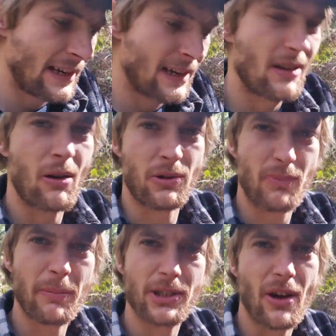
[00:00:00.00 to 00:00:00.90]
I'll
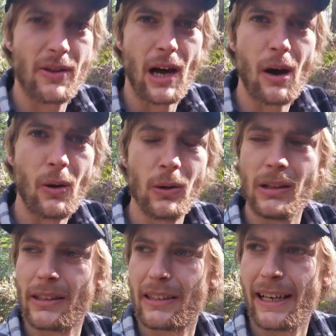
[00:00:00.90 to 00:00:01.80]
probably show you the hole
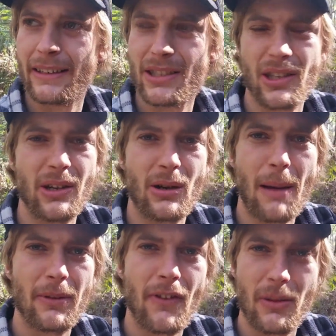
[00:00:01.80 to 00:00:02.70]
and just show you a
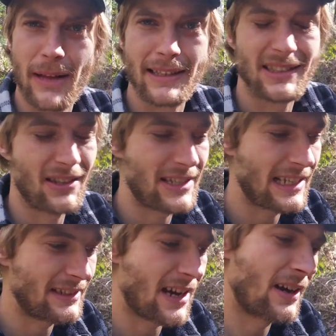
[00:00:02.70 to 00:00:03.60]
couple of other places I
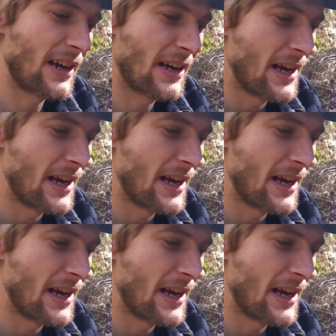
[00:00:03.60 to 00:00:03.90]
dug.